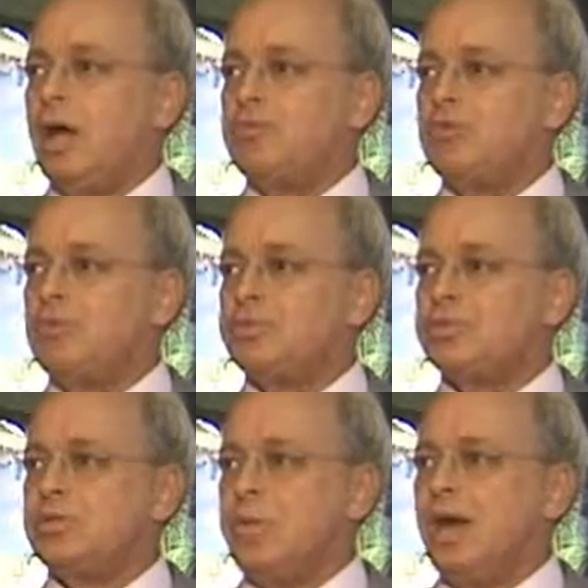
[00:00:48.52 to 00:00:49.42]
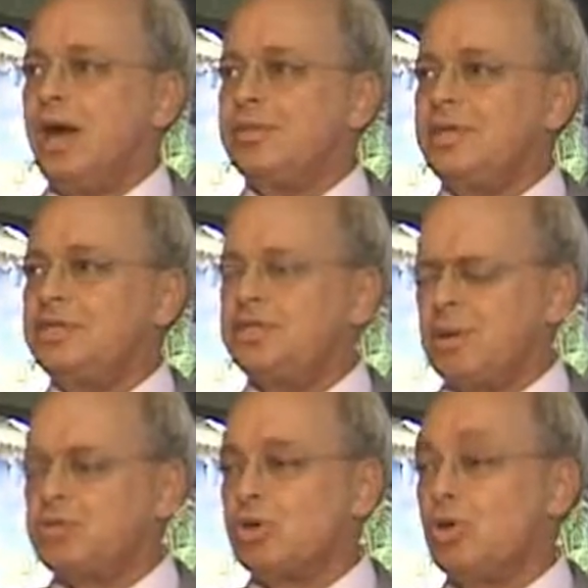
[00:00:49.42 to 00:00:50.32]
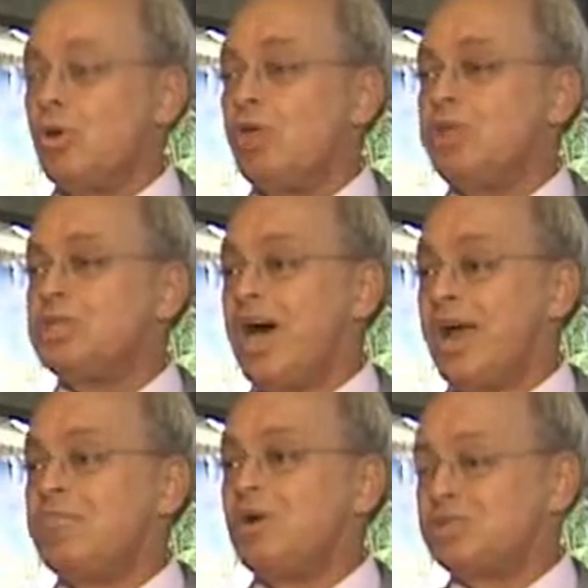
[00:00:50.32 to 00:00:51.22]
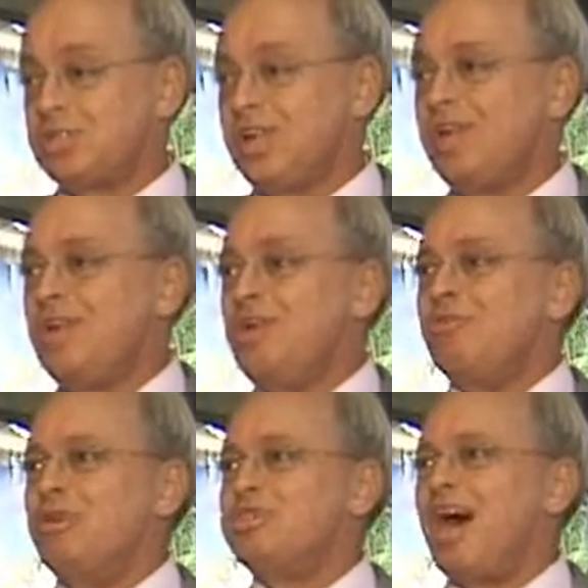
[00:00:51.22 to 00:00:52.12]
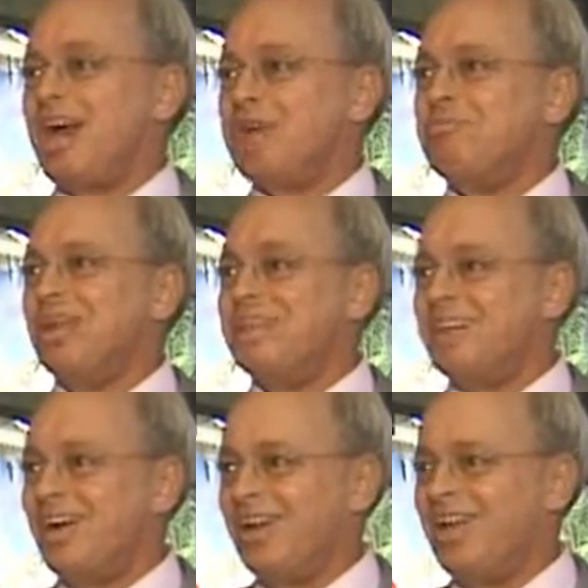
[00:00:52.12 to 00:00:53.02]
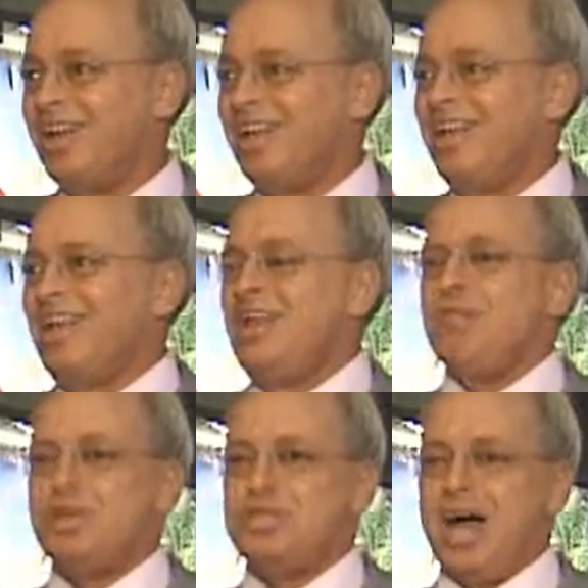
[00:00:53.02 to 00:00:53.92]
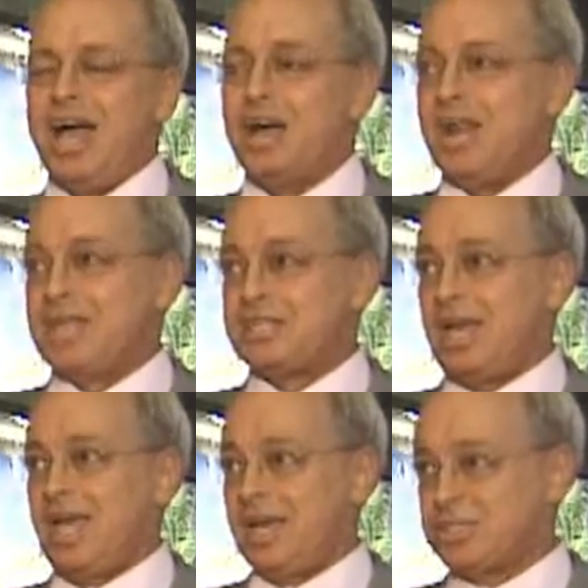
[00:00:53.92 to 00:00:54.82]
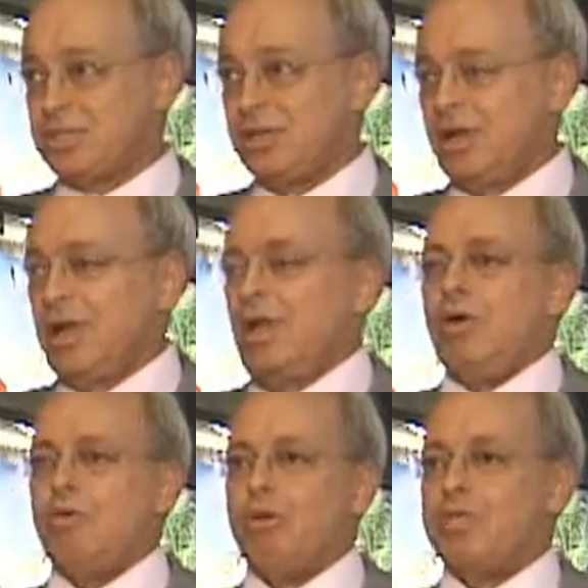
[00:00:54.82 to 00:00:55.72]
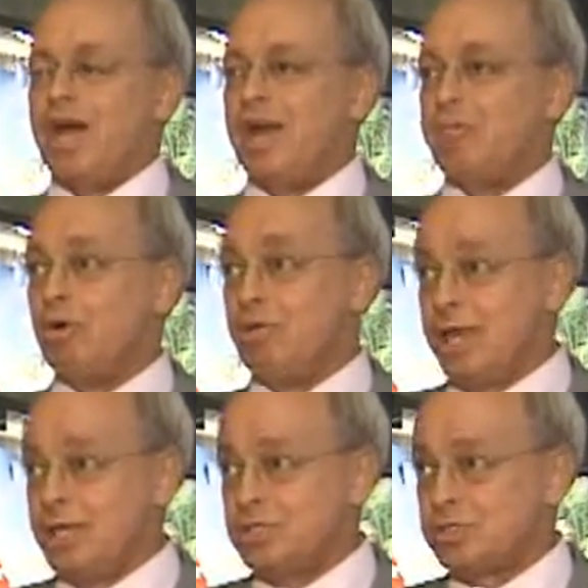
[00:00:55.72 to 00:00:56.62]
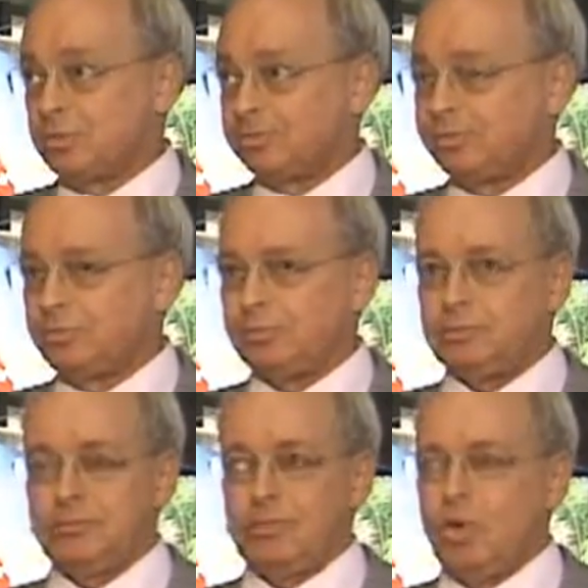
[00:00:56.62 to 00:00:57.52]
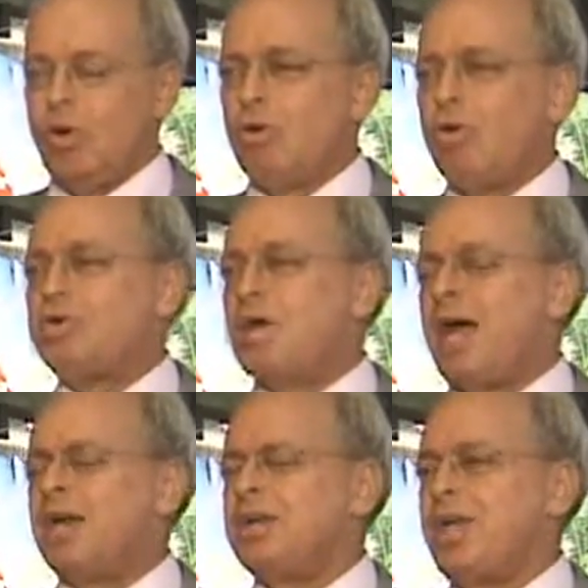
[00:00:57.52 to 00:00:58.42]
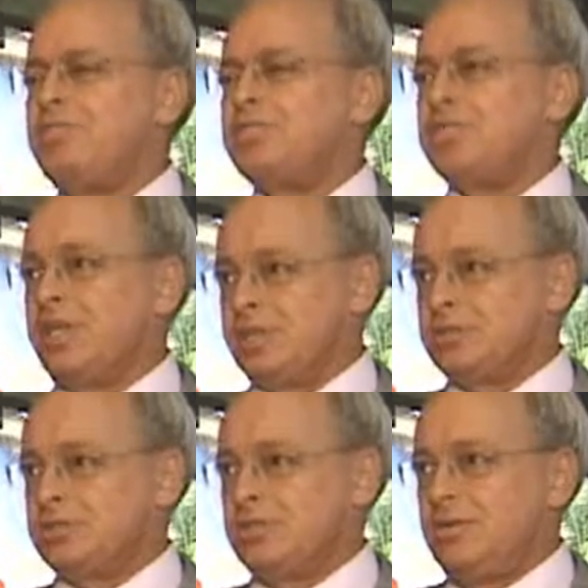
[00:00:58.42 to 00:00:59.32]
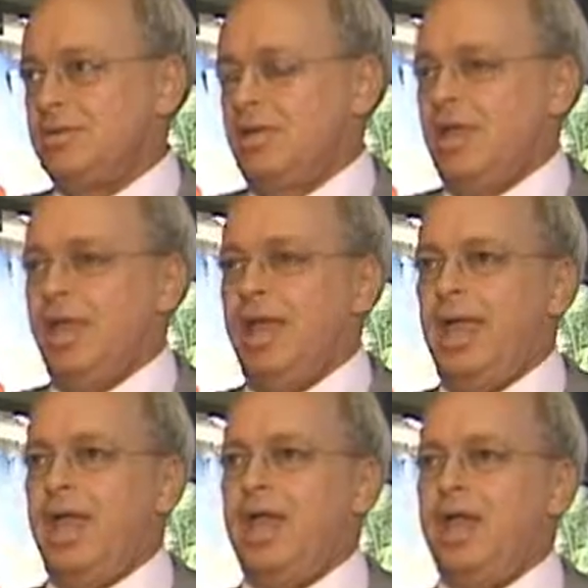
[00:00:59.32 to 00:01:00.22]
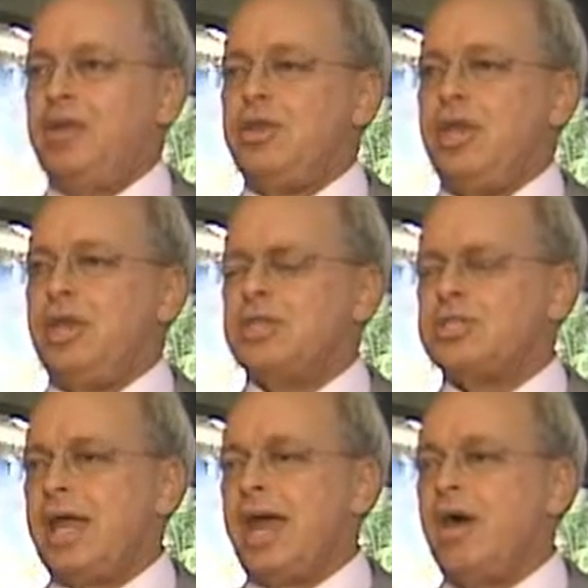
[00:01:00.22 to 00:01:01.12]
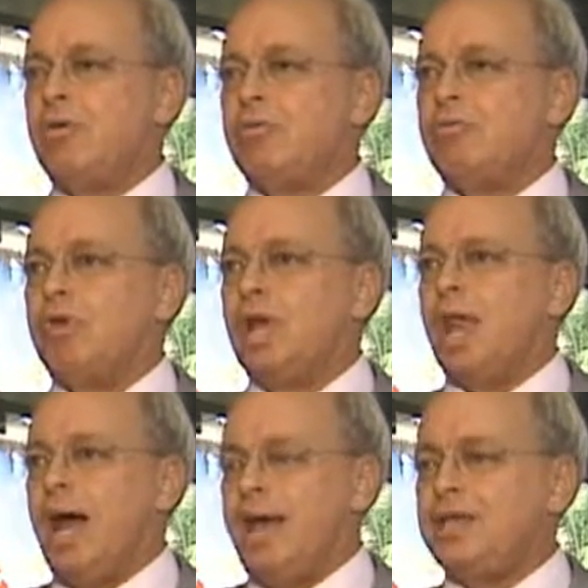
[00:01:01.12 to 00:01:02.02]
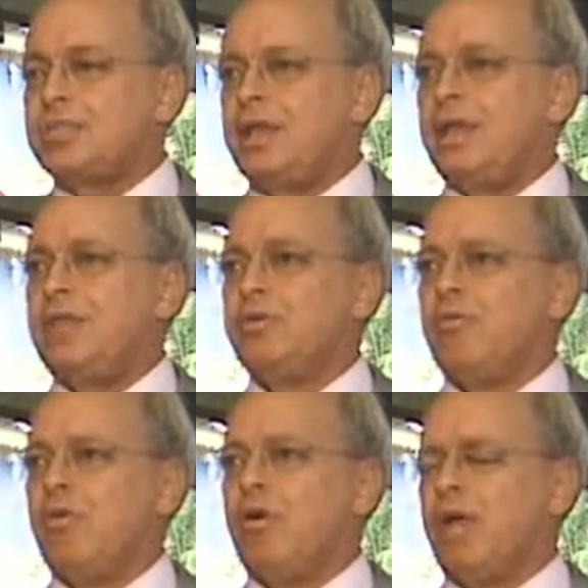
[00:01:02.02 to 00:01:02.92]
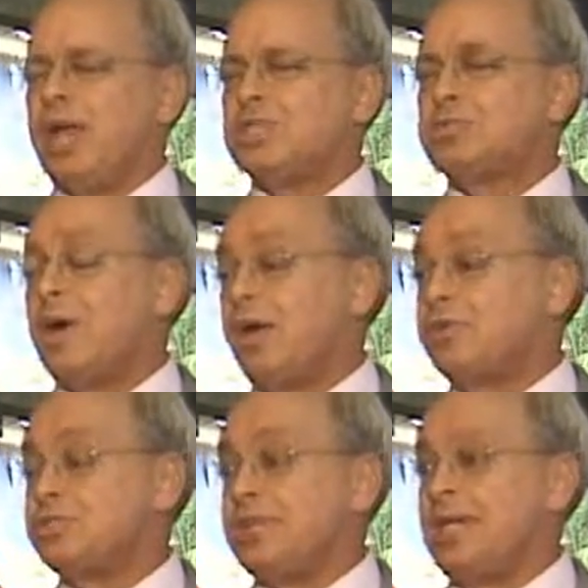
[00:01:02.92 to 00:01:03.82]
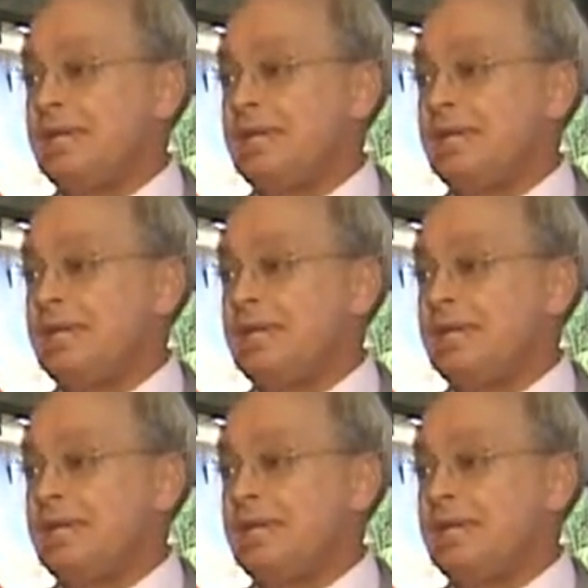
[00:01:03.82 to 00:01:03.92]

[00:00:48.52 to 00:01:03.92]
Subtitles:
troops to be on these ships, or mostly retired military, retired SAS, or retired Marines, or retired Navy SEALs. And it is now realized that the war against piracy